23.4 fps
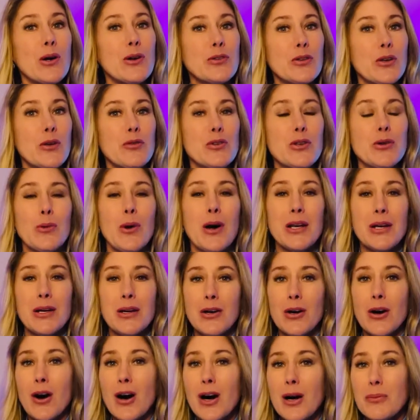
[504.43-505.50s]
so if you want to
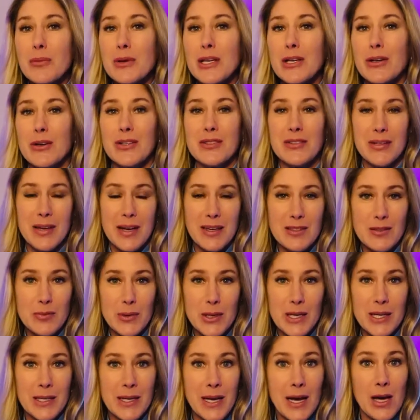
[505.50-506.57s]
call me or text me
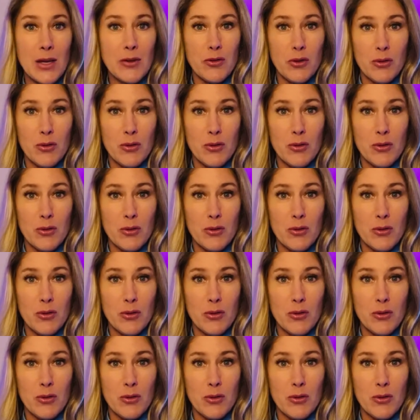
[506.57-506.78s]
and ask